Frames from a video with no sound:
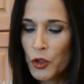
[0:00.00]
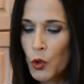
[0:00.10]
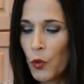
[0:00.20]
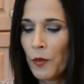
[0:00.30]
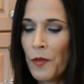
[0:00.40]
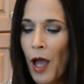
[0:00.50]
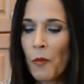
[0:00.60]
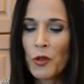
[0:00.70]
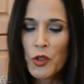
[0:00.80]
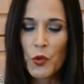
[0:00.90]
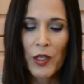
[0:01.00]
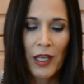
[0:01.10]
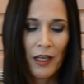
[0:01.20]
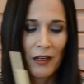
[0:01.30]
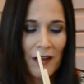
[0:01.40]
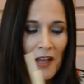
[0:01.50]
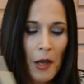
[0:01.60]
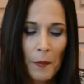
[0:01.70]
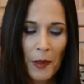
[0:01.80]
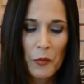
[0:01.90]
Show them how much you care
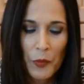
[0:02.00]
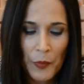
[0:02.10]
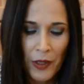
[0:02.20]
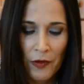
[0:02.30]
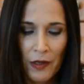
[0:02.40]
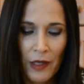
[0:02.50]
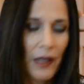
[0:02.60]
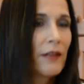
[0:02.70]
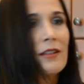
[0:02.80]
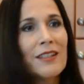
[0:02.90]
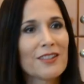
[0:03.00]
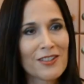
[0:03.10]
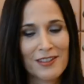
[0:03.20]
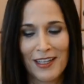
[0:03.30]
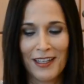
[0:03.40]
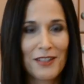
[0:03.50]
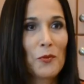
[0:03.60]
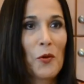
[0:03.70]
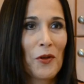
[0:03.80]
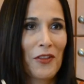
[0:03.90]
by preparing a dish that
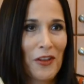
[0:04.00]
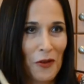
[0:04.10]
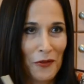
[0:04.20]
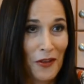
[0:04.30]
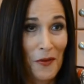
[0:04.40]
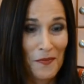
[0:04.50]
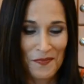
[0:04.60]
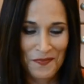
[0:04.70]
is worthy of them.